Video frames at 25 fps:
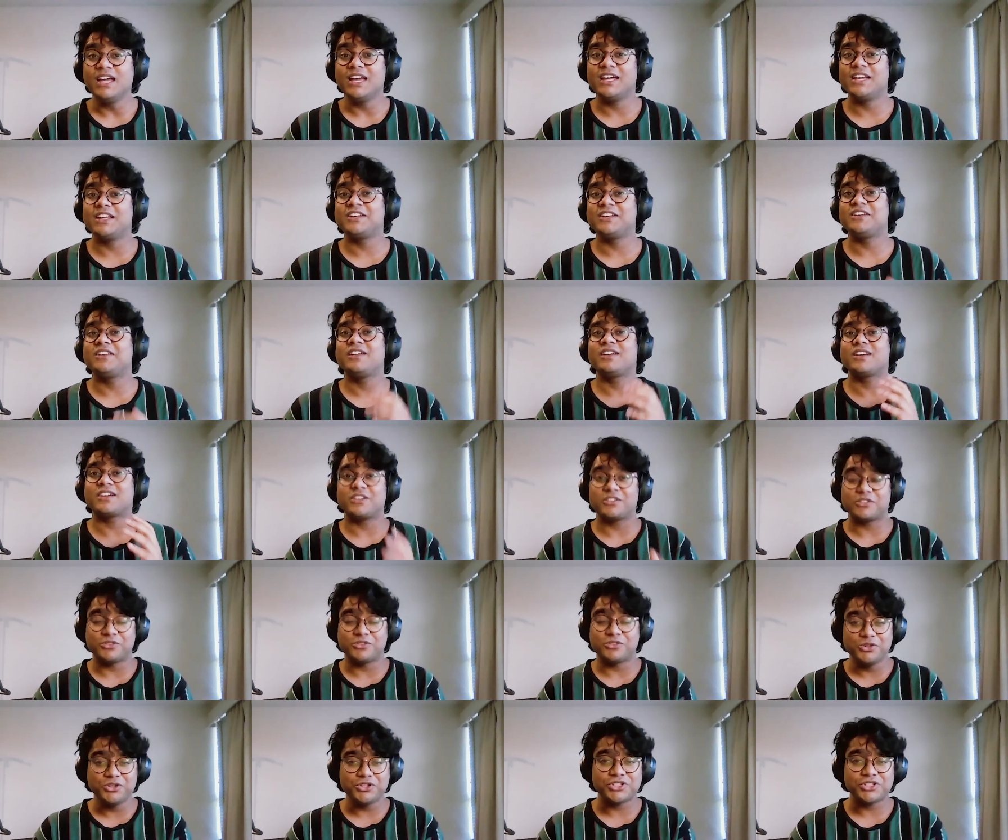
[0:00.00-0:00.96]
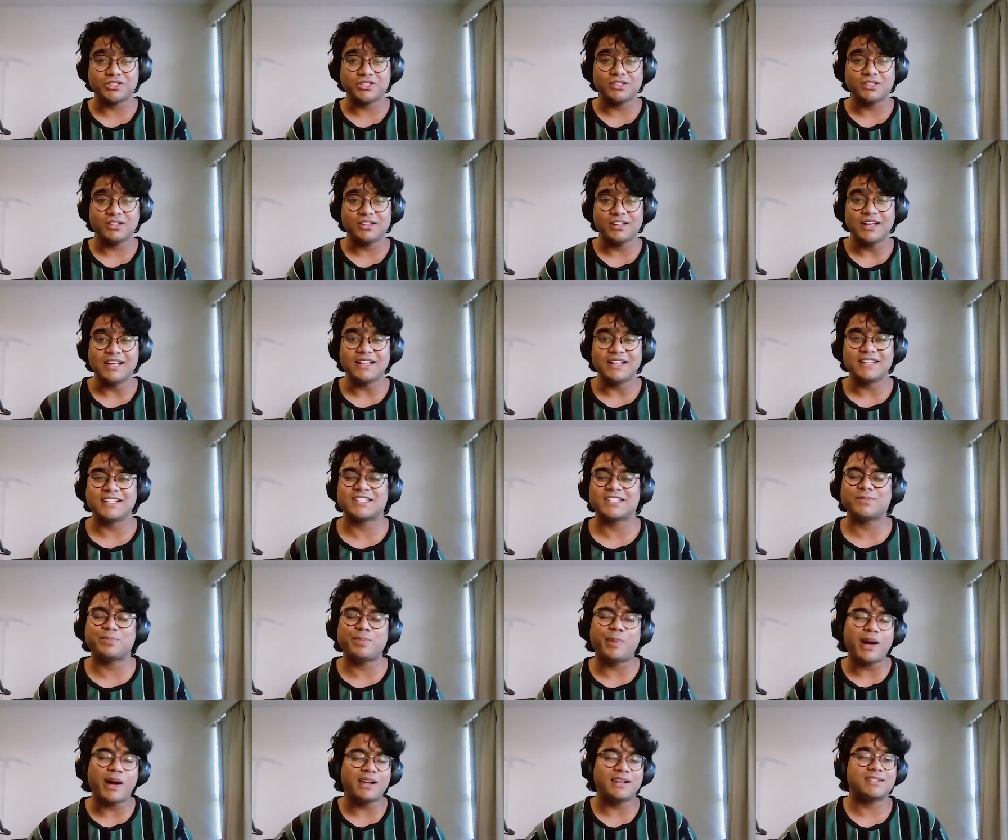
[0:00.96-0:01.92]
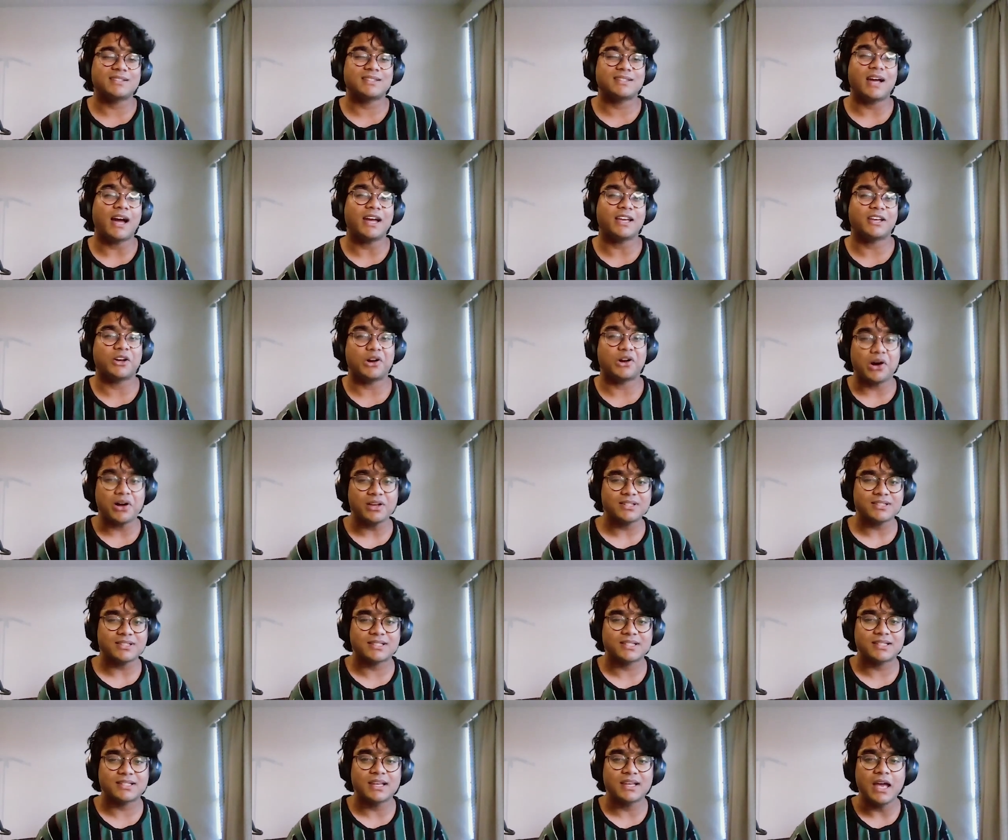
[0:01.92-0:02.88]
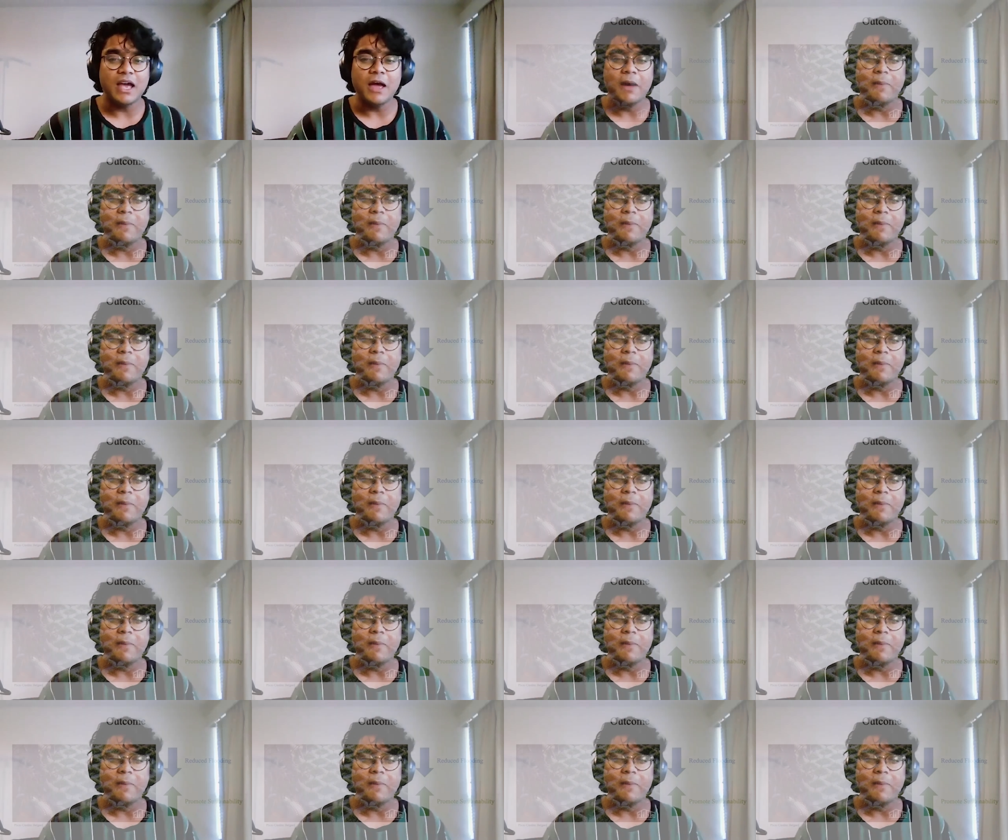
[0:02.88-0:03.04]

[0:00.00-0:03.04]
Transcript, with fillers: In conclusion, despite its high costs,